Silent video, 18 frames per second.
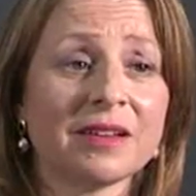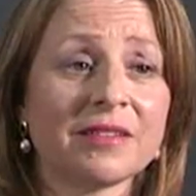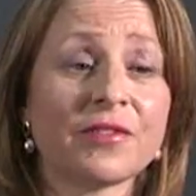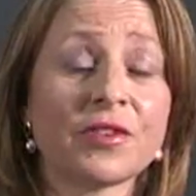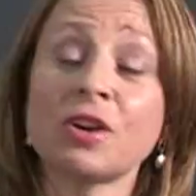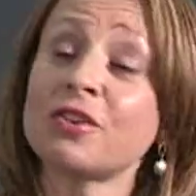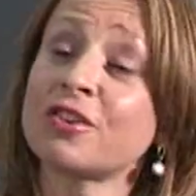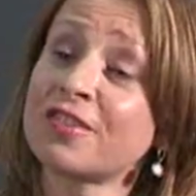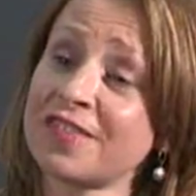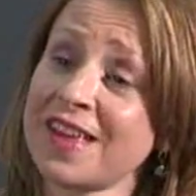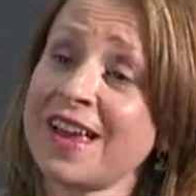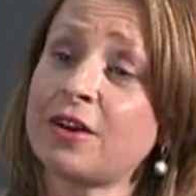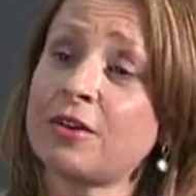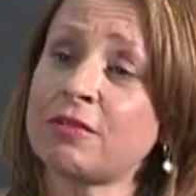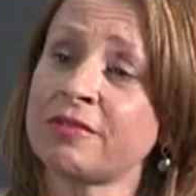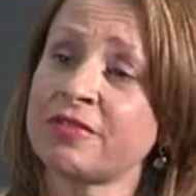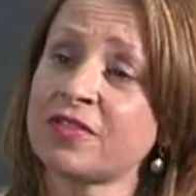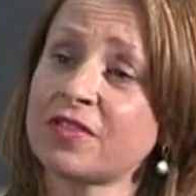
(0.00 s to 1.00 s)
for
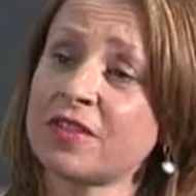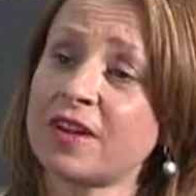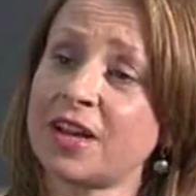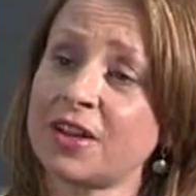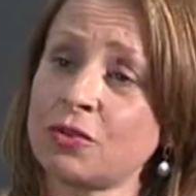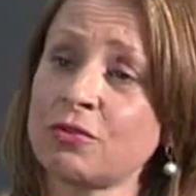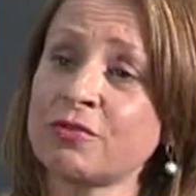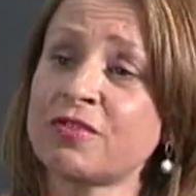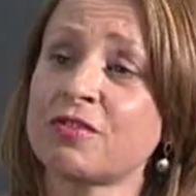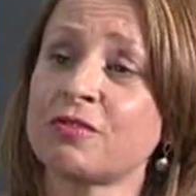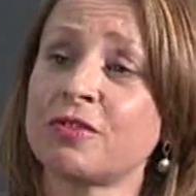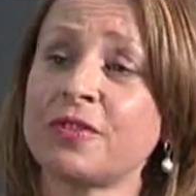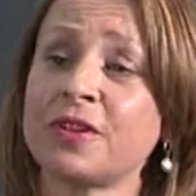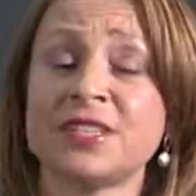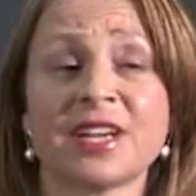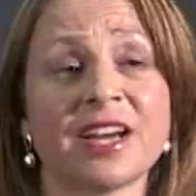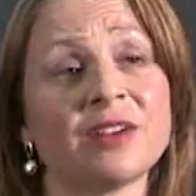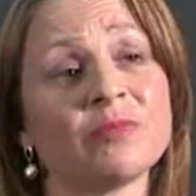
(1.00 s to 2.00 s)
ourselves and also
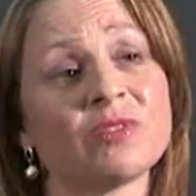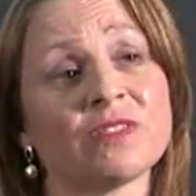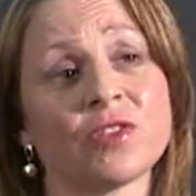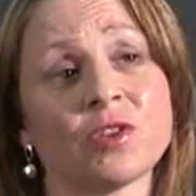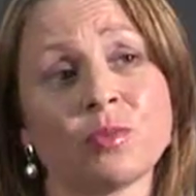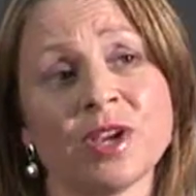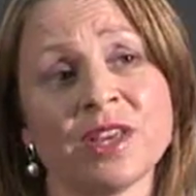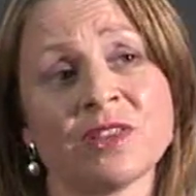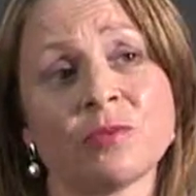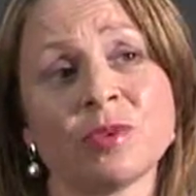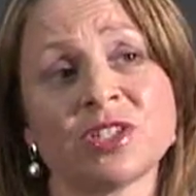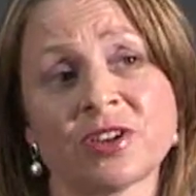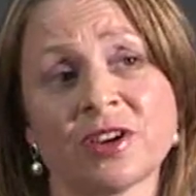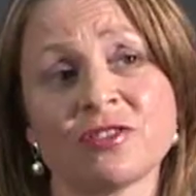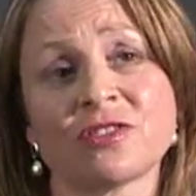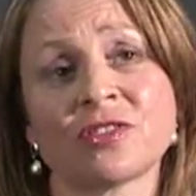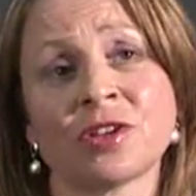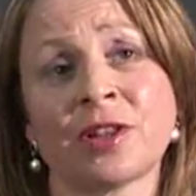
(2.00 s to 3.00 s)
in terms of the way that we
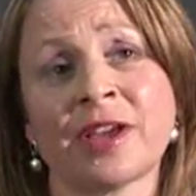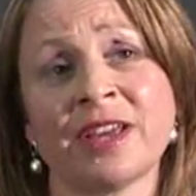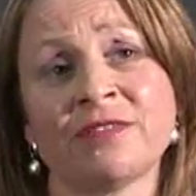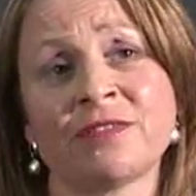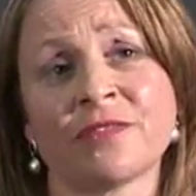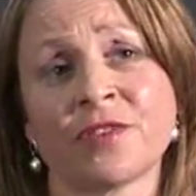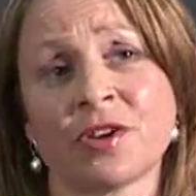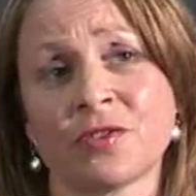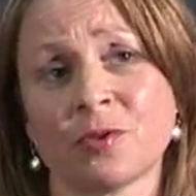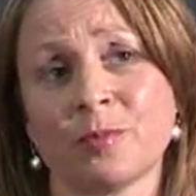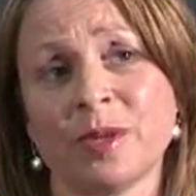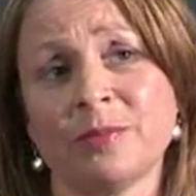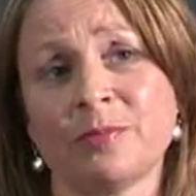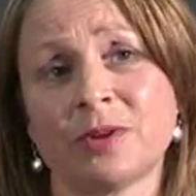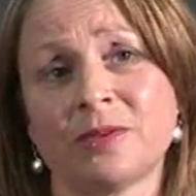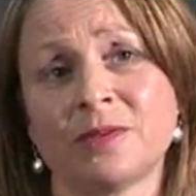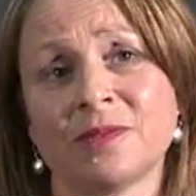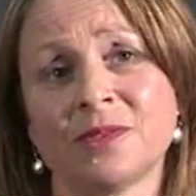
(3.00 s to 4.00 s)
touch the lives of other
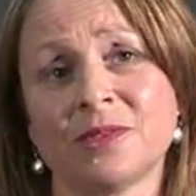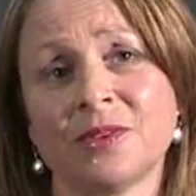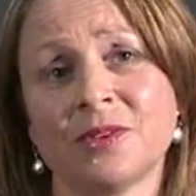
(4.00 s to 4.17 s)
people.